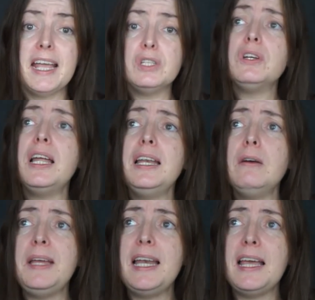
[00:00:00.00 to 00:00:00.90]
It took a
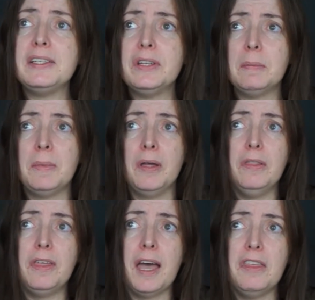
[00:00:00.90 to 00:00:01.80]
little bit less than a
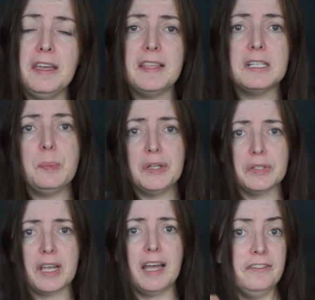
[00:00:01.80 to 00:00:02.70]
month. I think that's
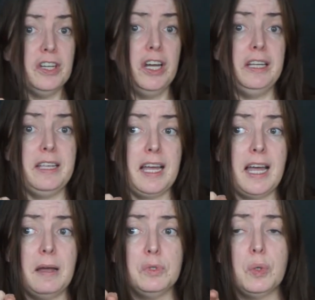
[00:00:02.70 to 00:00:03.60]
because I've heard
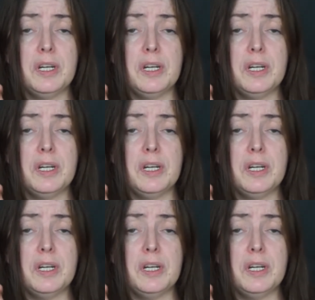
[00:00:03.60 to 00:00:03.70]
that um,